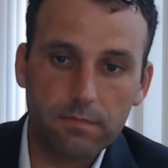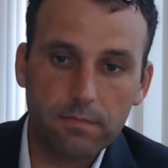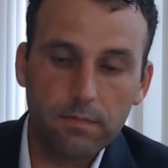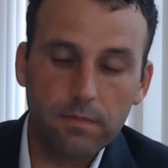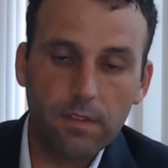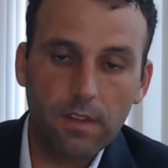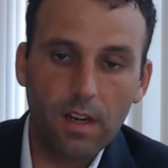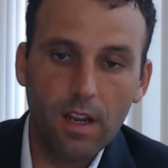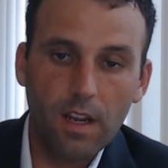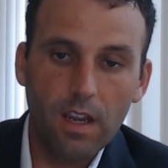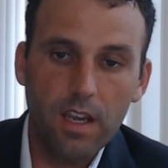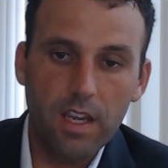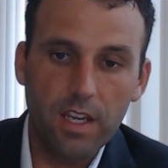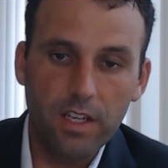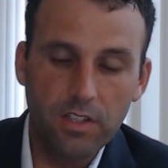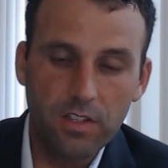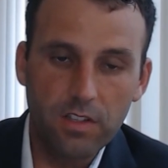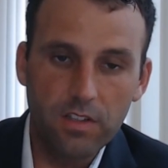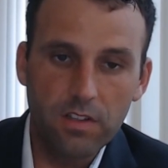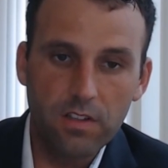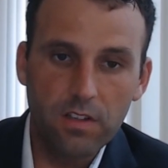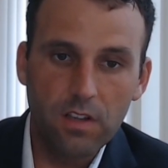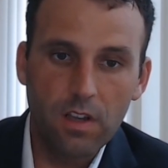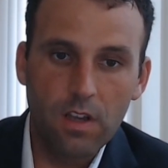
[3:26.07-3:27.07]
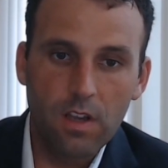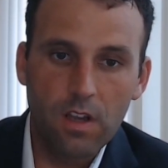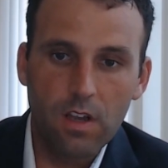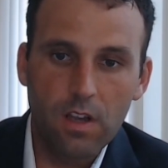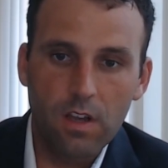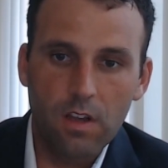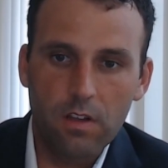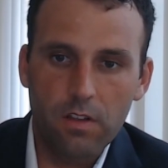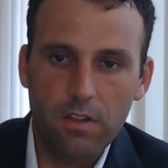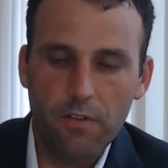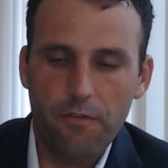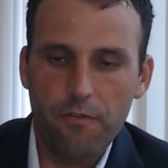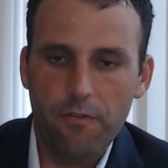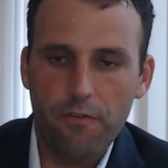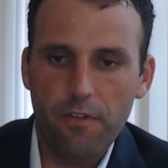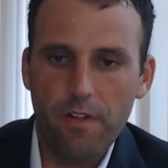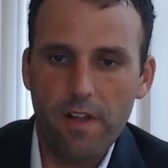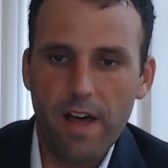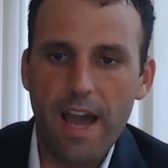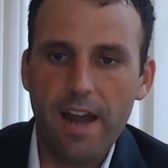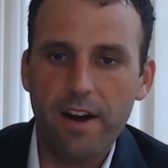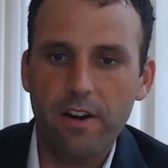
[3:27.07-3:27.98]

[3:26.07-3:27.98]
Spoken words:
It's the flatter,